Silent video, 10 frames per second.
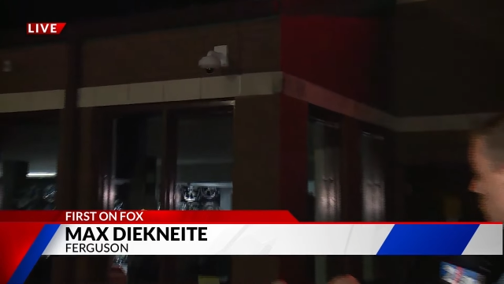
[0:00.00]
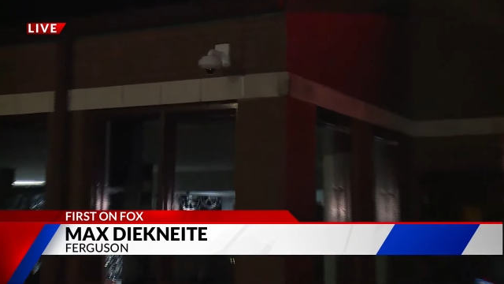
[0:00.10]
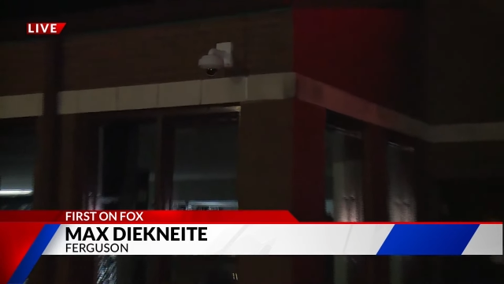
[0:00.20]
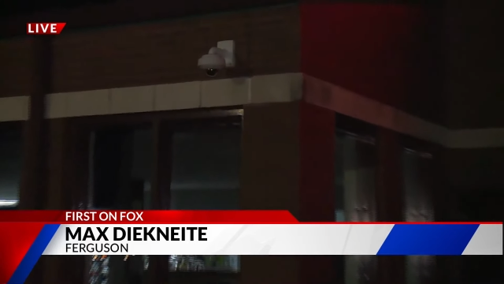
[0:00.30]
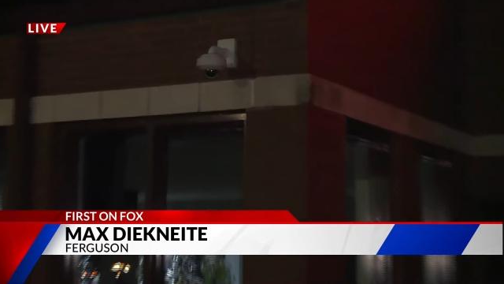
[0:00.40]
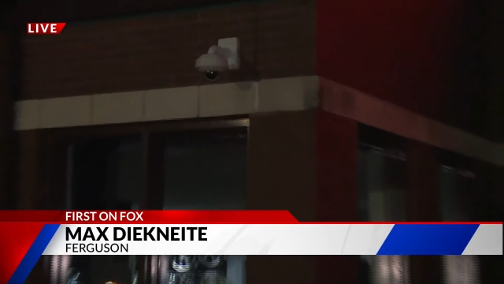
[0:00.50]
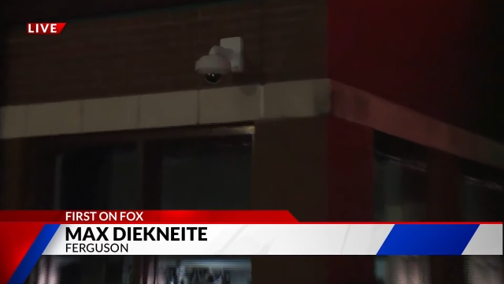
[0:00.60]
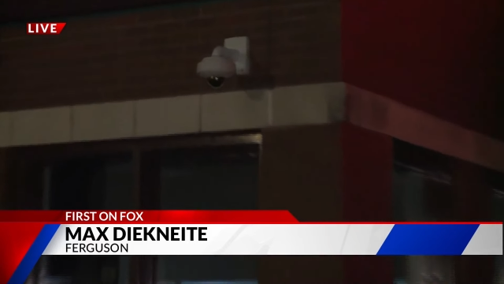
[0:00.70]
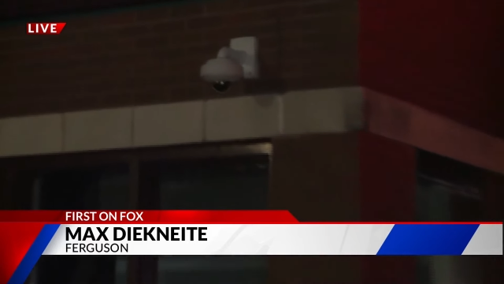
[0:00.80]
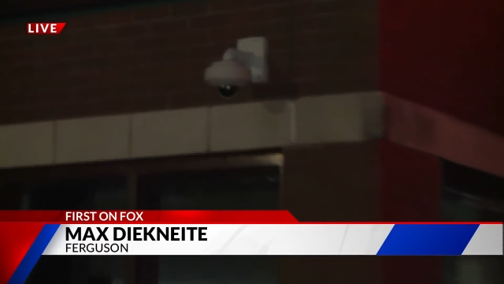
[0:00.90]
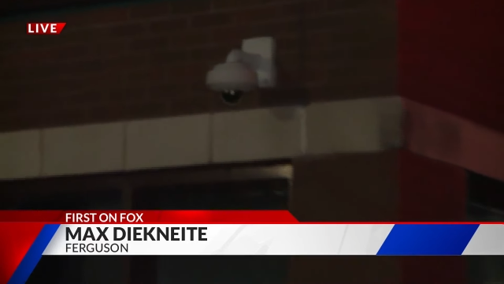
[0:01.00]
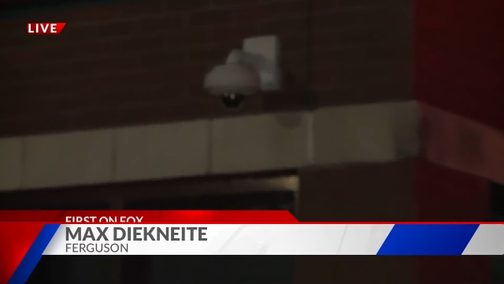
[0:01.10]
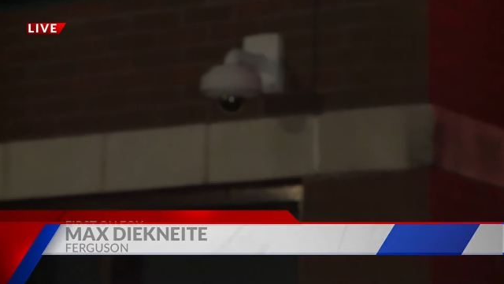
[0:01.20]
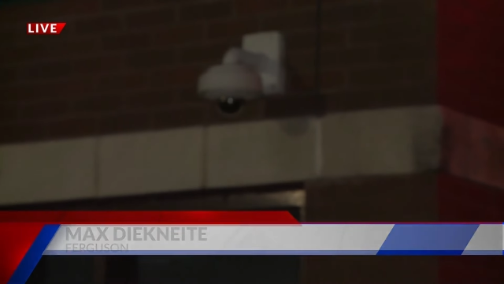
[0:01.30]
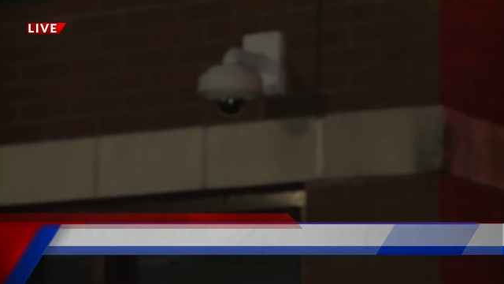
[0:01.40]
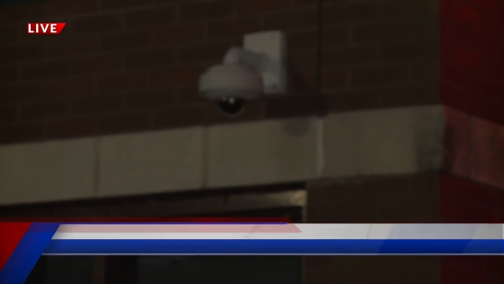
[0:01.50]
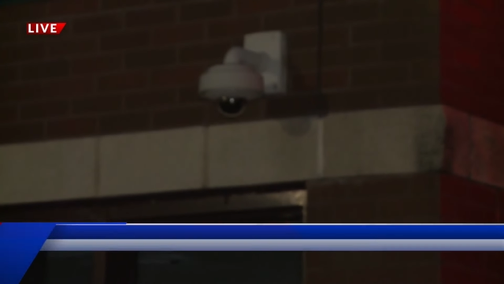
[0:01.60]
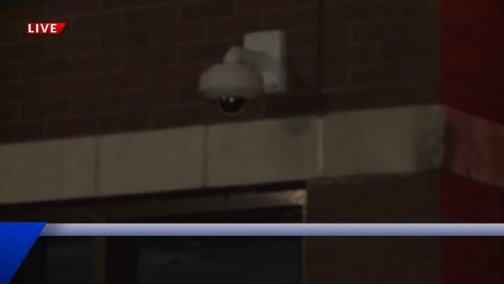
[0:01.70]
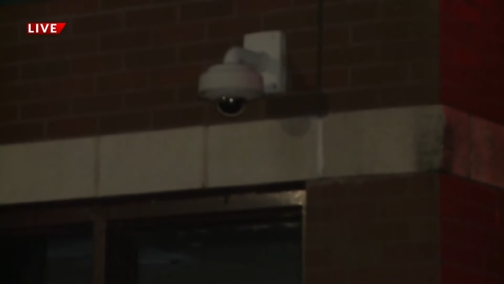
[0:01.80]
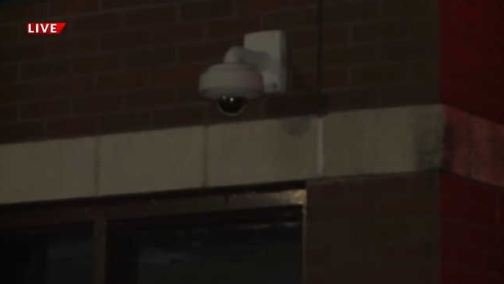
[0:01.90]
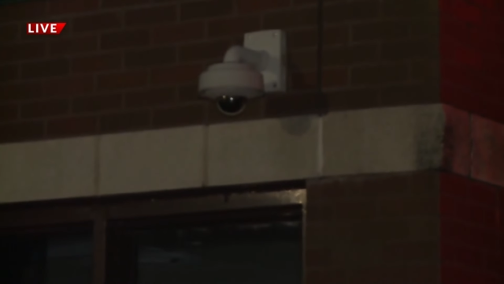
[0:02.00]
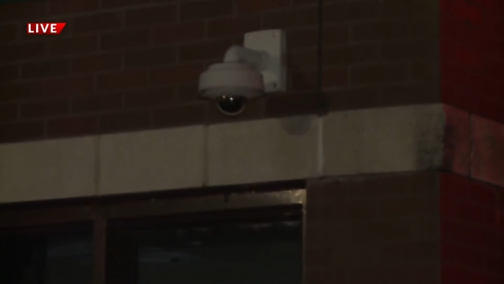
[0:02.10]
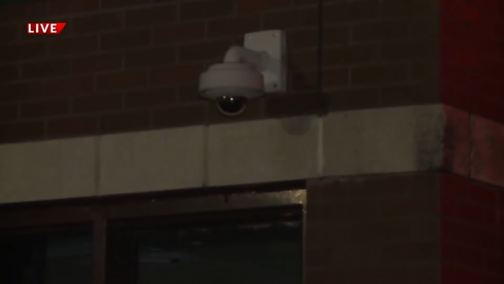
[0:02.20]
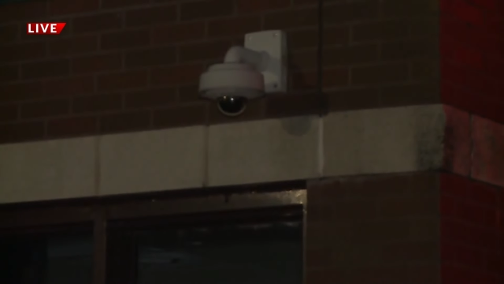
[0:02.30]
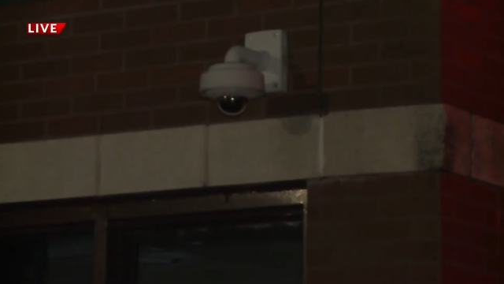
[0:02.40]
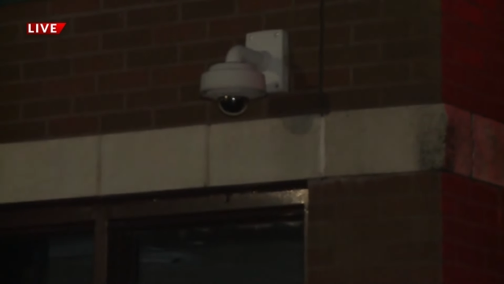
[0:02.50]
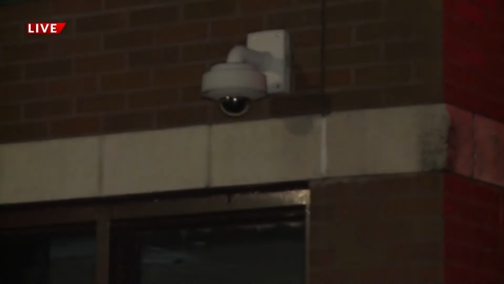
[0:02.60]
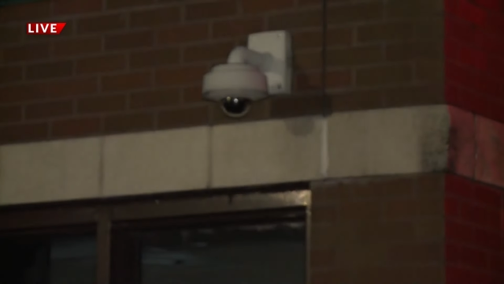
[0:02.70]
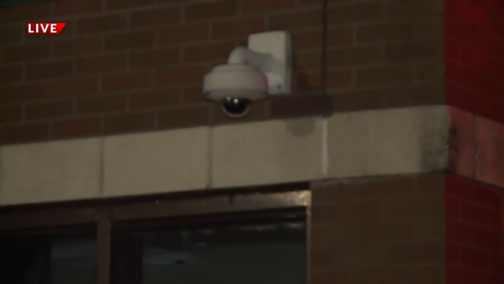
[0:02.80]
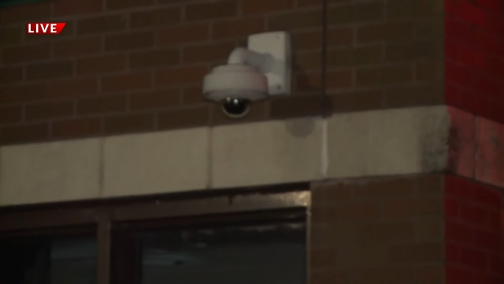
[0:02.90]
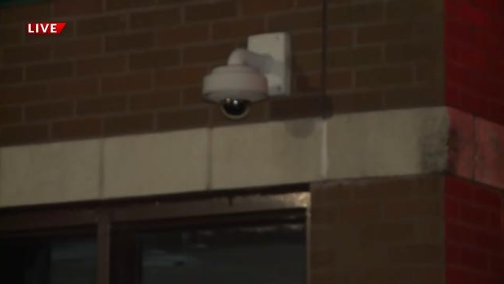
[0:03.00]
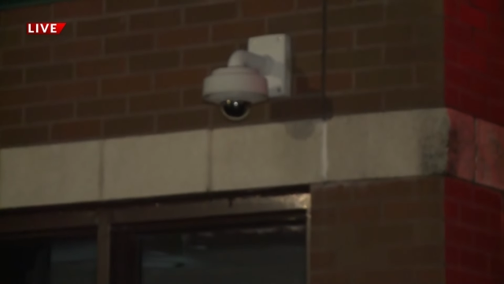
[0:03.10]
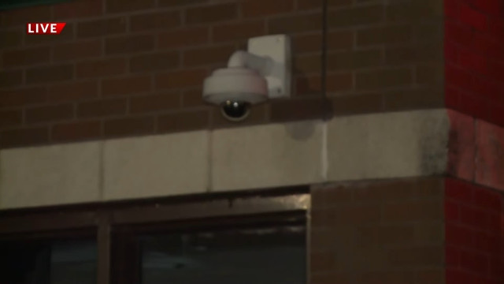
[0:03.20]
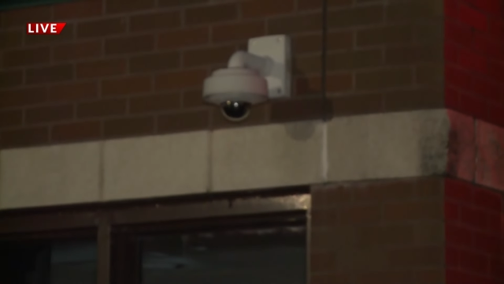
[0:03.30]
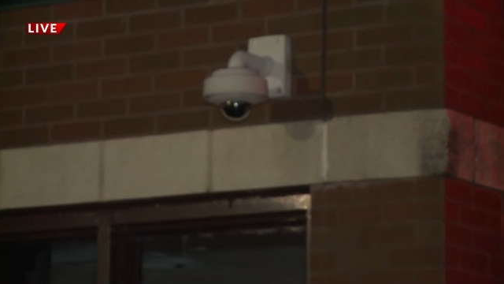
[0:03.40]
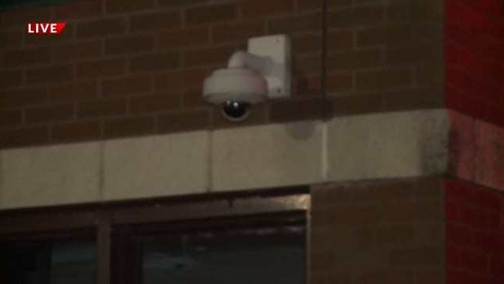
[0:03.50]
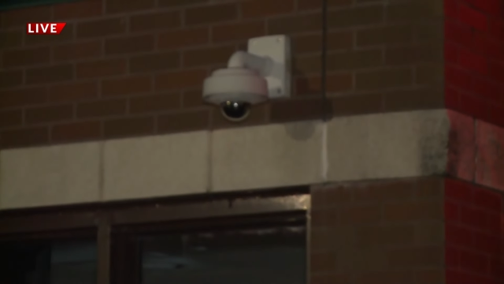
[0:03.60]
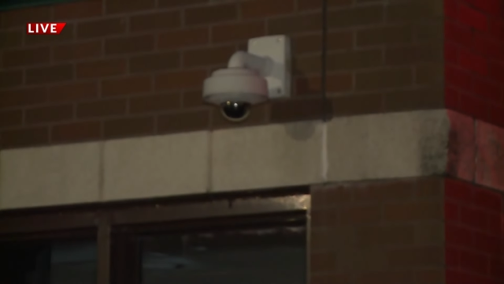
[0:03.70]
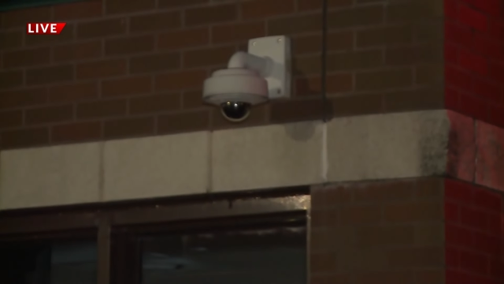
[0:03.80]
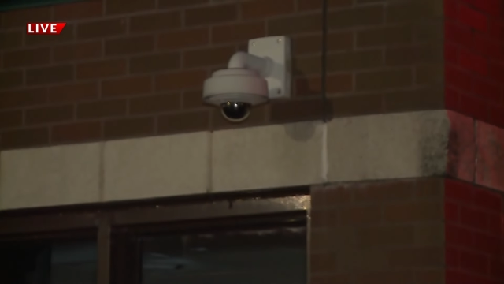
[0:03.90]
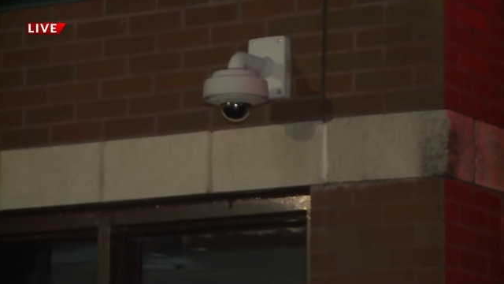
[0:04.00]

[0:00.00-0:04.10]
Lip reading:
(no speaker visible)